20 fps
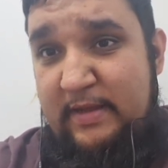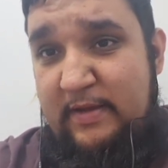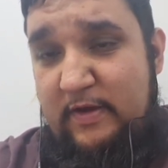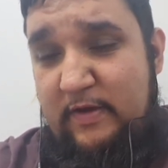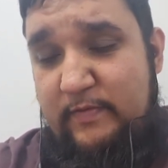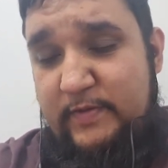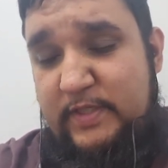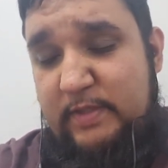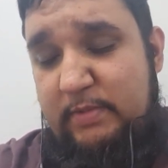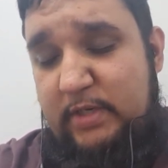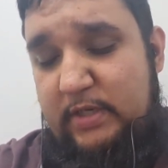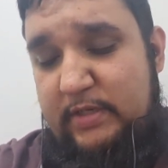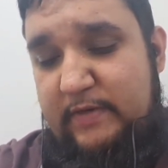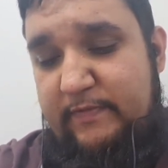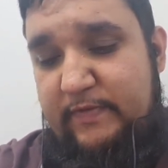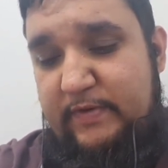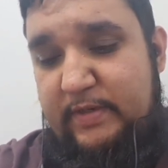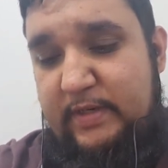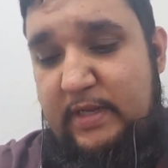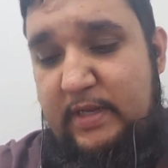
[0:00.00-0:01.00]
Obviously, I'm a lot
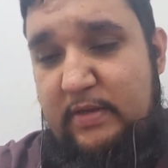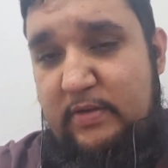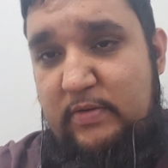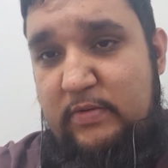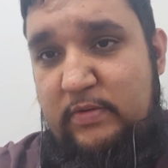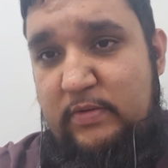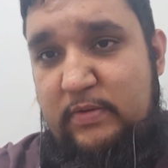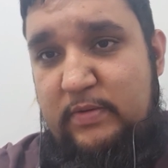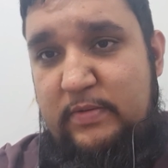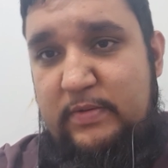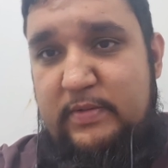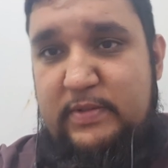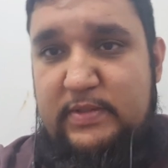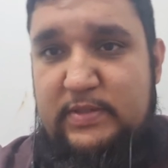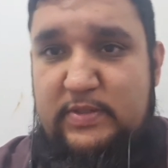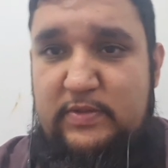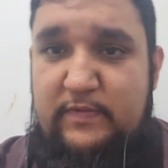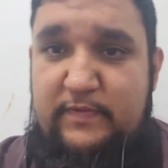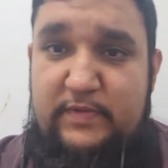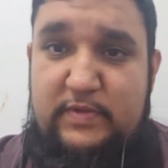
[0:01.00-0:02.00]
different now.
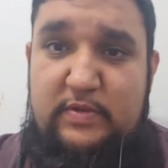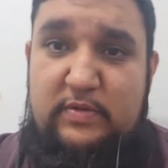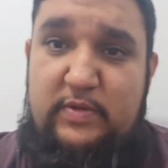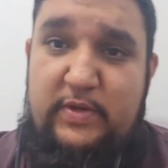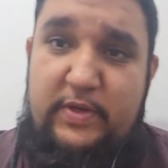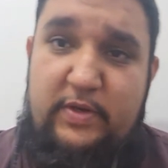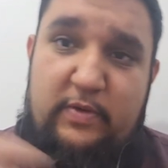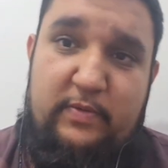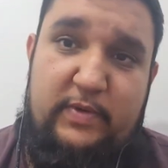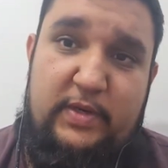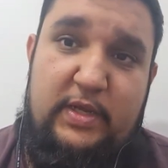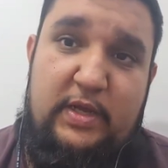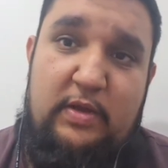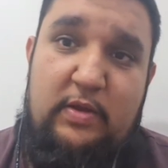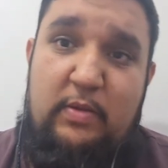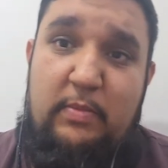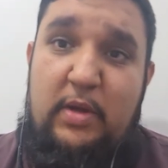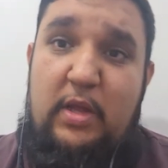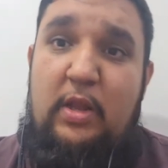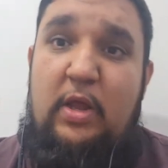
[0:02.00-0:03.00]
Stuff's going on now.
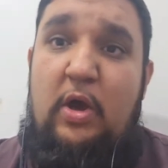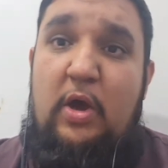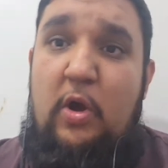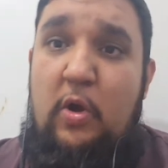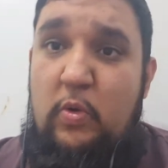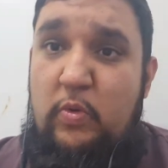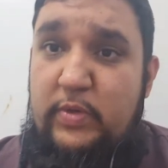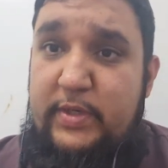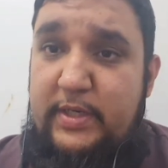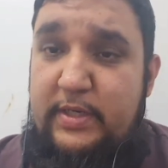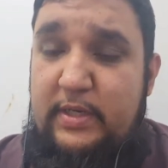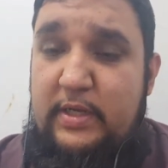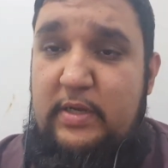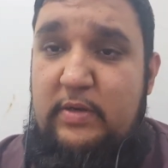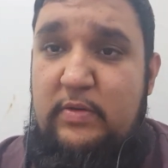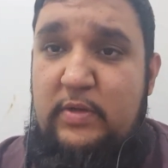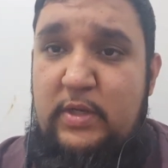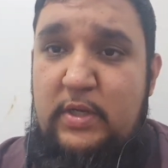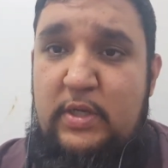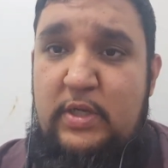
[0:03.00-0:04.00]
I'm a lot older
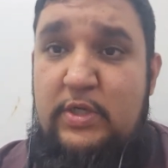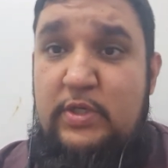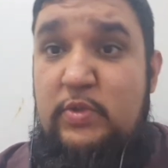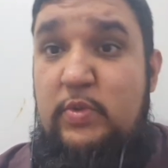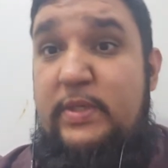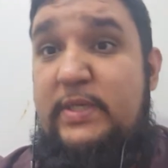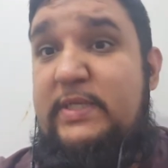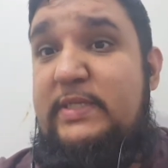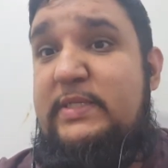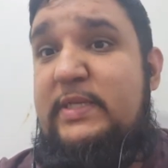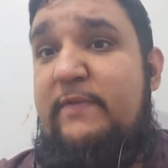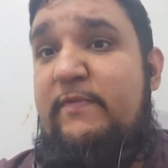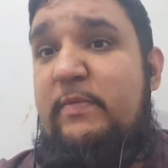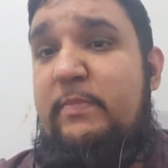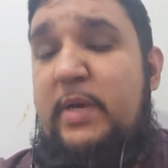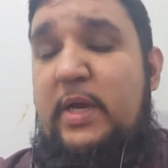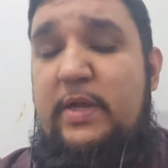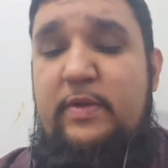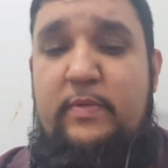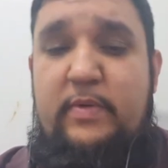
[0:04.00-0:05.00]
now. 27,
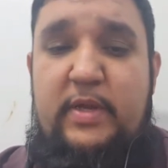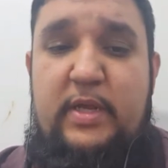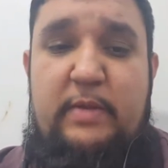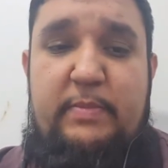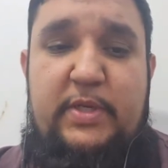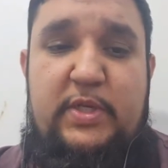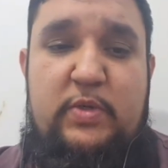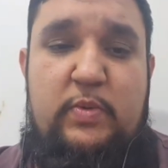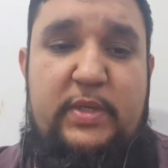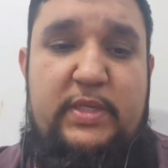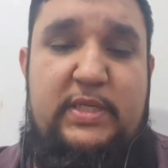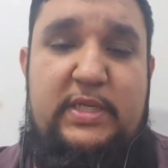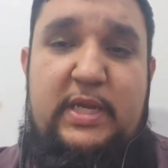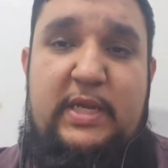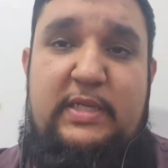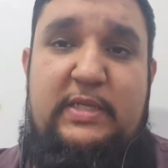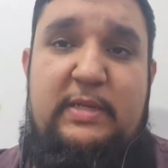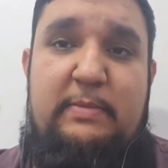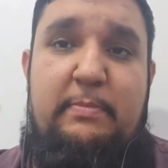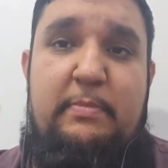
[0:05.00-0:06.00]
by the way. I'll be
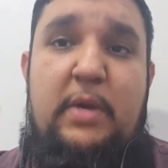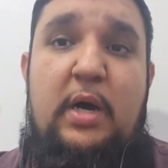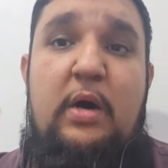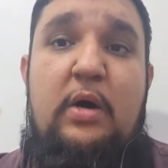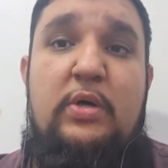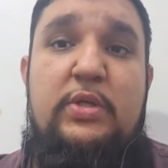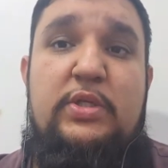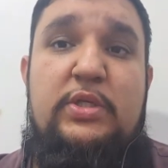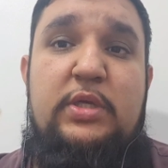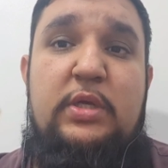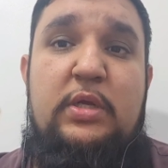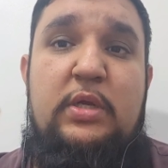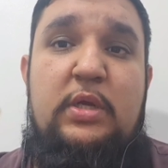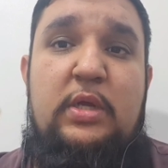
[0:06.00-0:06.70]
28 in March.